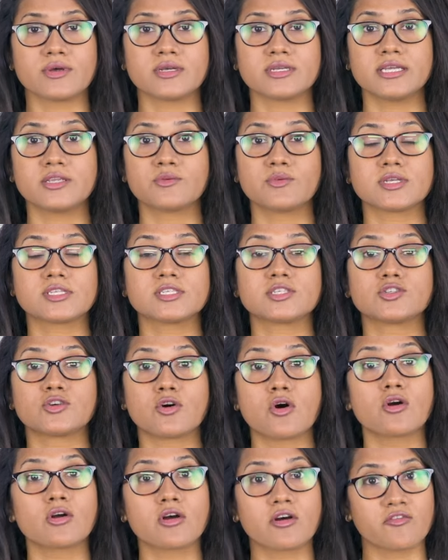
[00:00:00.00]
it was
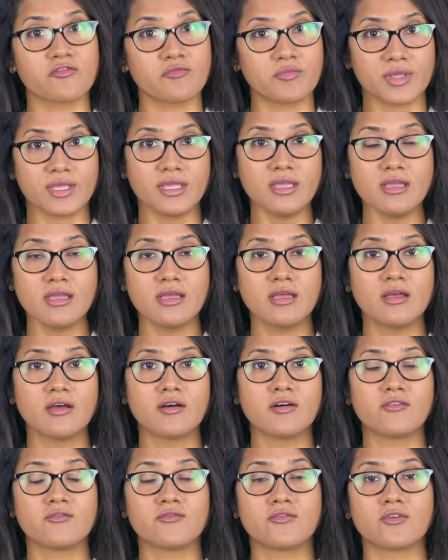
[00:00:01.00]
wrong of me
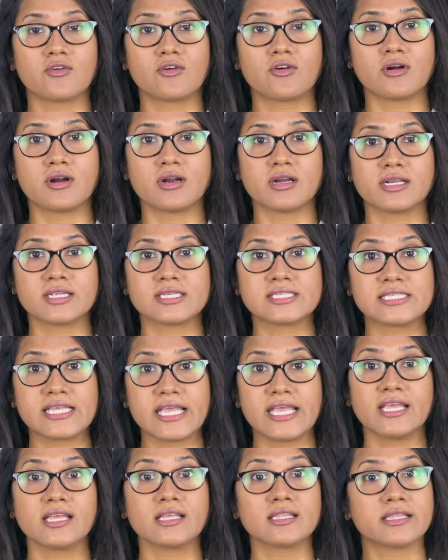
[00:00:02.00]
for
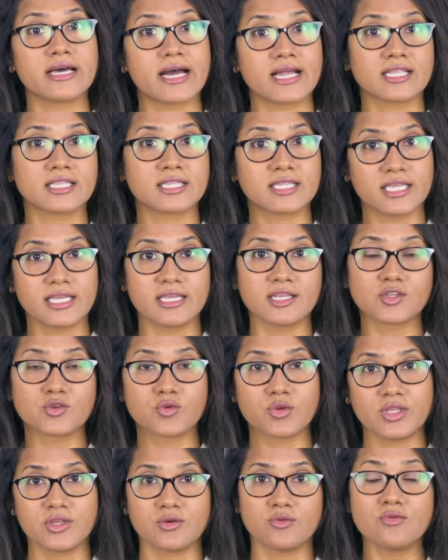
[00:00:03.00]
saying that thing
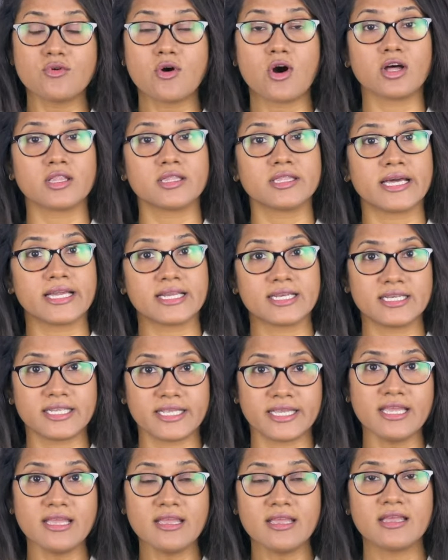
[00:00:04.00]
to you on that
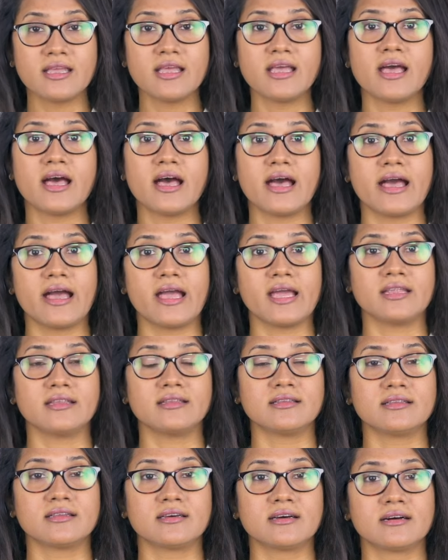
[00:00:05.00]
day, and